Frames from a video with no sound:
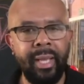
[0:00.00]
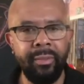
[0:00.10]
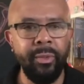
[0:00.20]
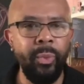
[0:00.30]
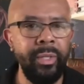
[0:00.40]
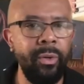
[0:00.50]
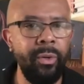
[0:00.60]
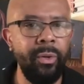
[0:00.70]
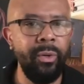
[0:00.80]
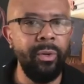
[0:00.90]
out the window
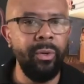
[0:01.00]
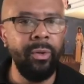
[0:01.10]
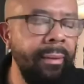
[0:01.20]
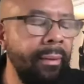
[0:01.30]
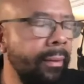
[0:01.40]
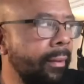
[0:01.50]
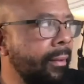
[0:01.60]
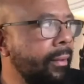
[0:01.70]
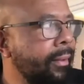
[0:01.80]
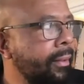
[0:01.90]
of our plane,
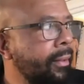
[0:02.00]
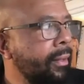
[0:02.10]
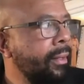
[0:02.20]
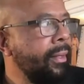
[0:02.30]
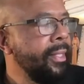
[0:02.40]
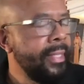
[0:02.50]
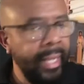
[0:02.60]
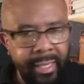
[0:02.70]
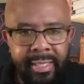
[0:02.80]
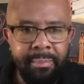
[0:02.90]
take a
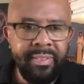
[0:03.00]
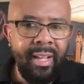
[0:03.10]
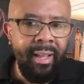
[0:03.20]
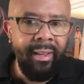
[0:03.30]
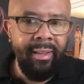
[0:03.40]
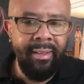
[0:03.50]
deep sigh.